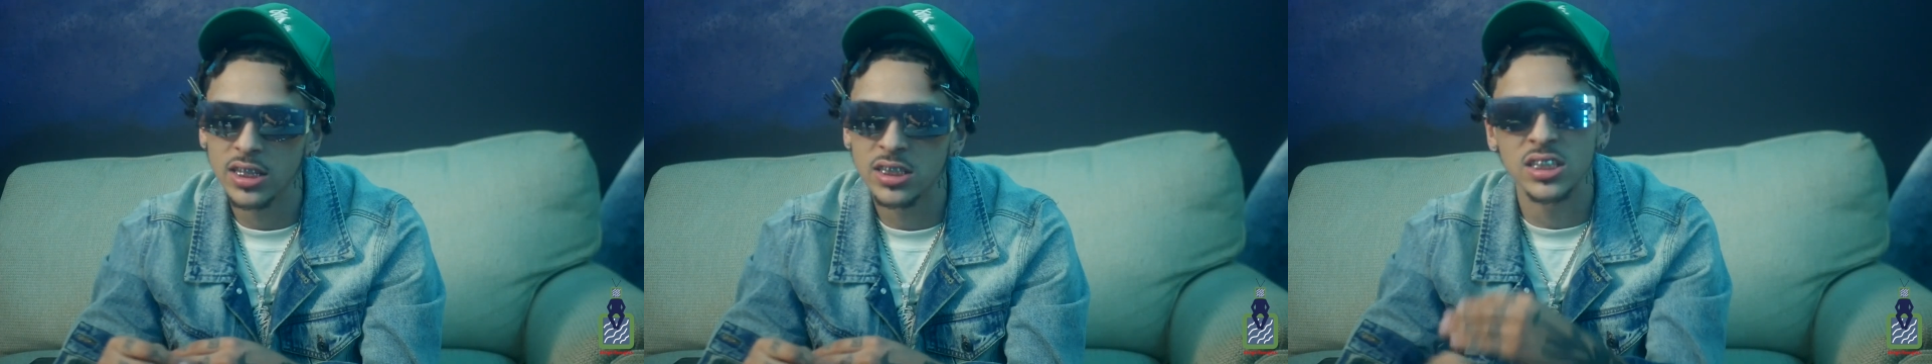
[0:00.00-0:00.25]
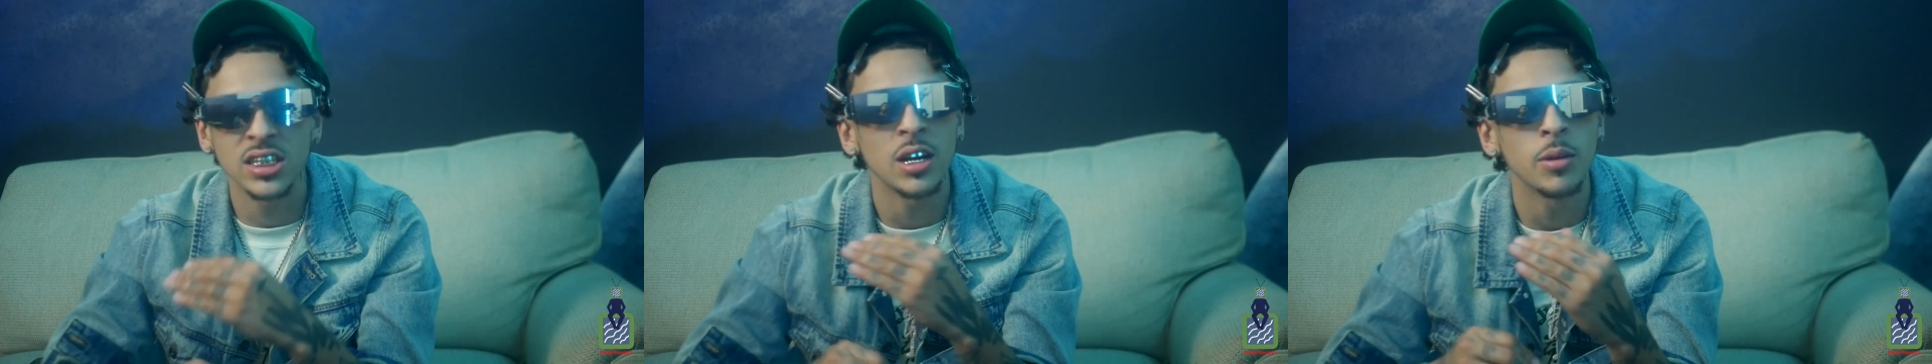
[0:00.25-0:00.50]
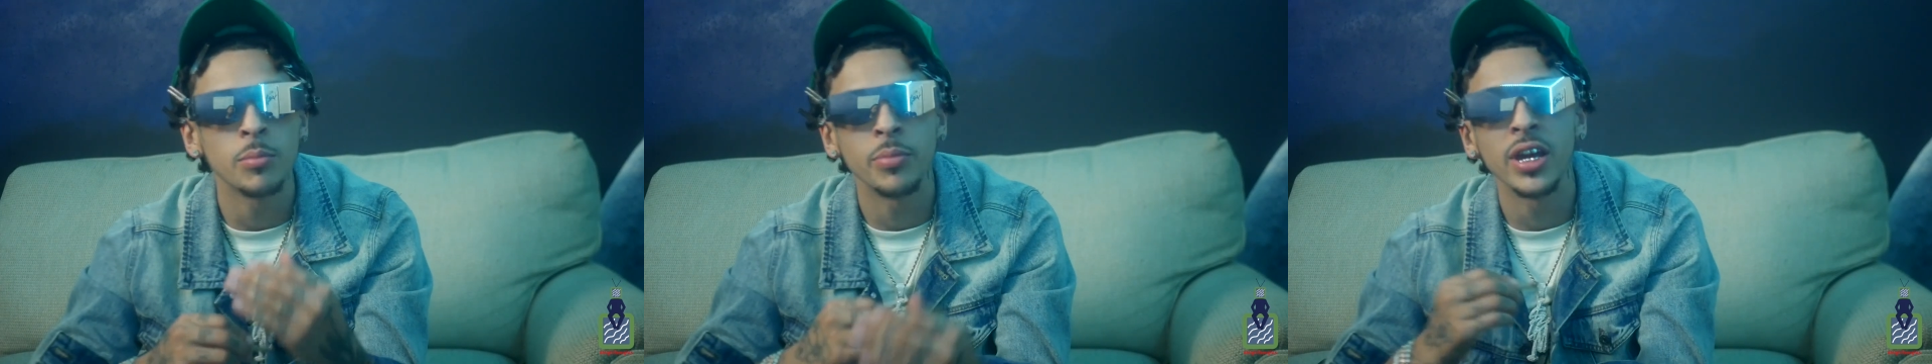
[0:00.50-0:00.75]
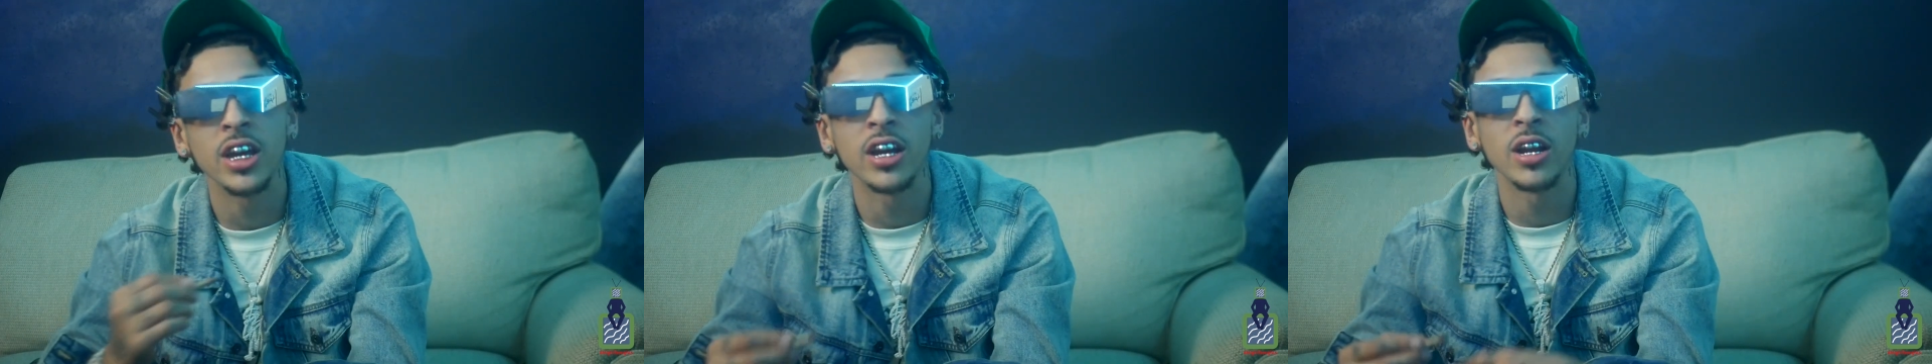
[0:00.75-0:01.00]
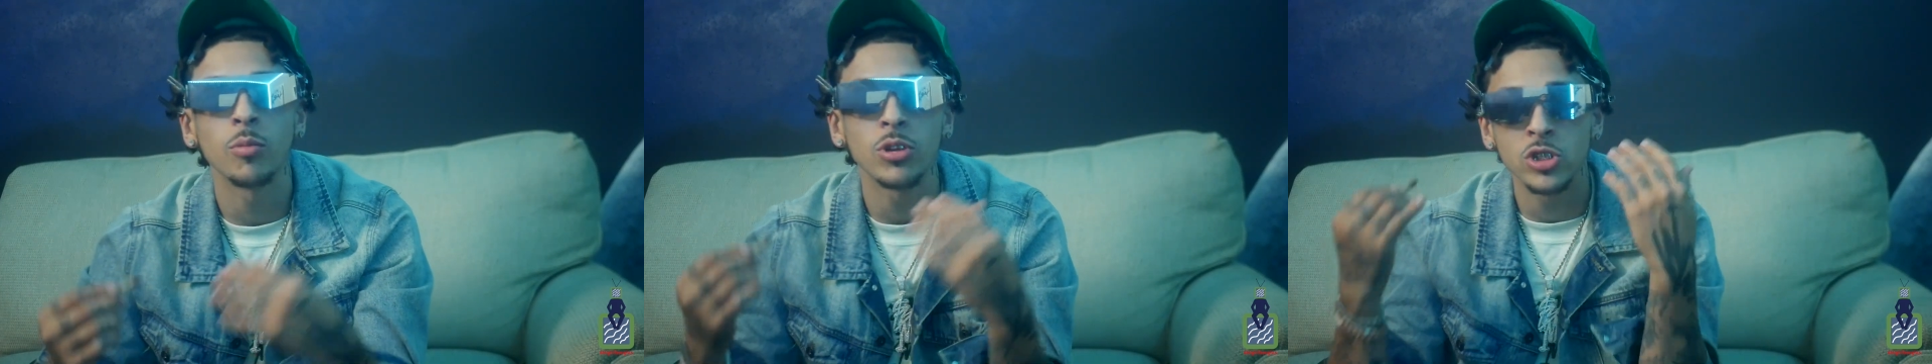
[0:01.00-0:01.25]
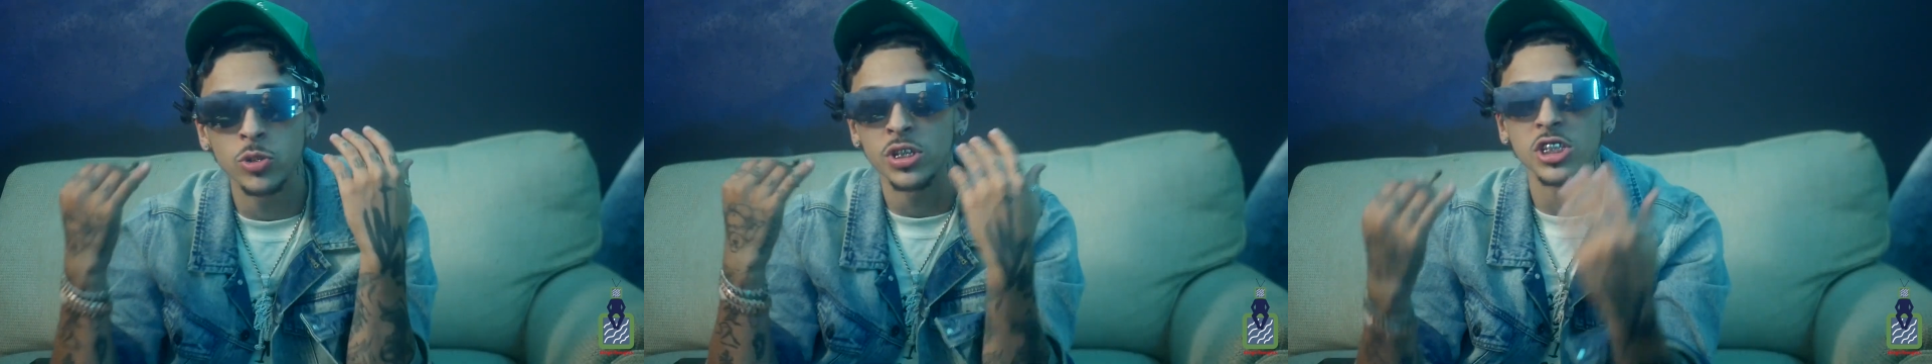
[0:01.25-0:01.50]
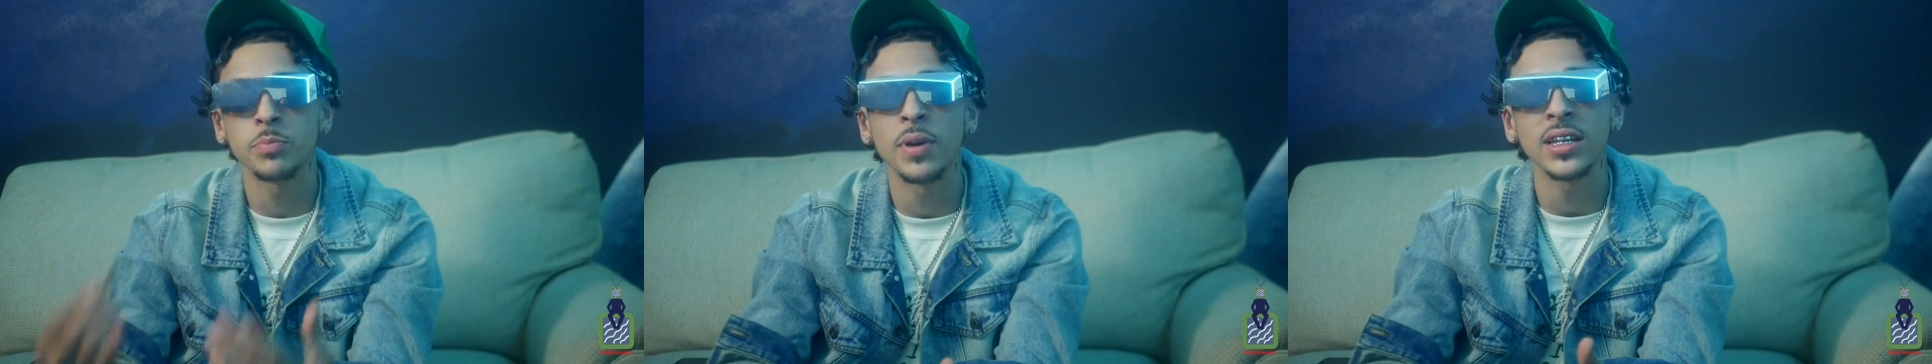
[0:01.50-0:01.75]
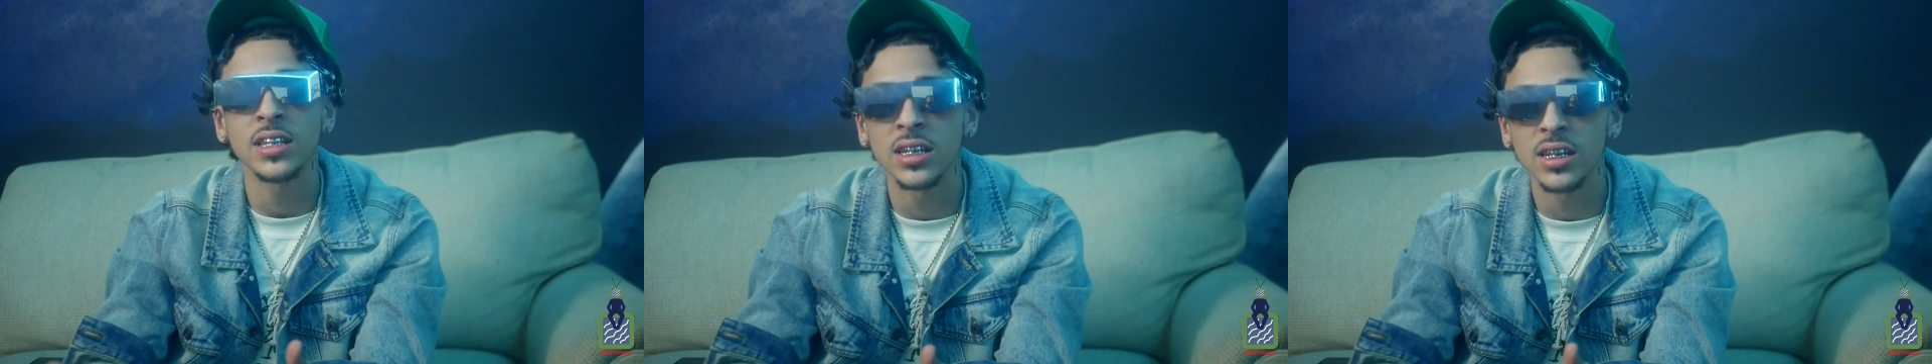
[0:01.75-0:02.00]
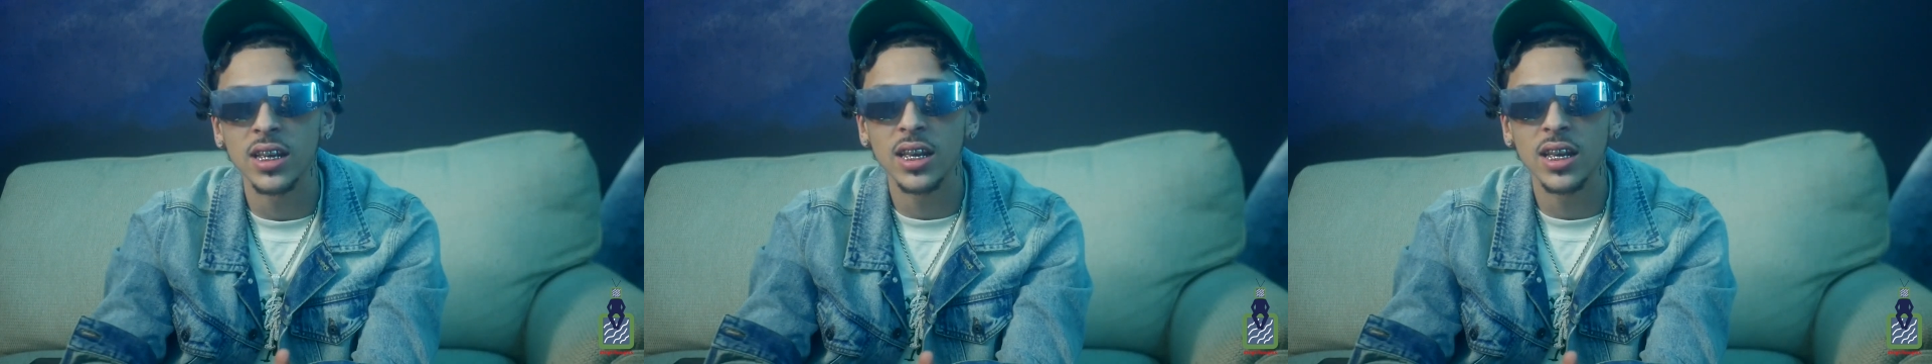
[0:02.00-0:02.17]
something bigger than what you expected.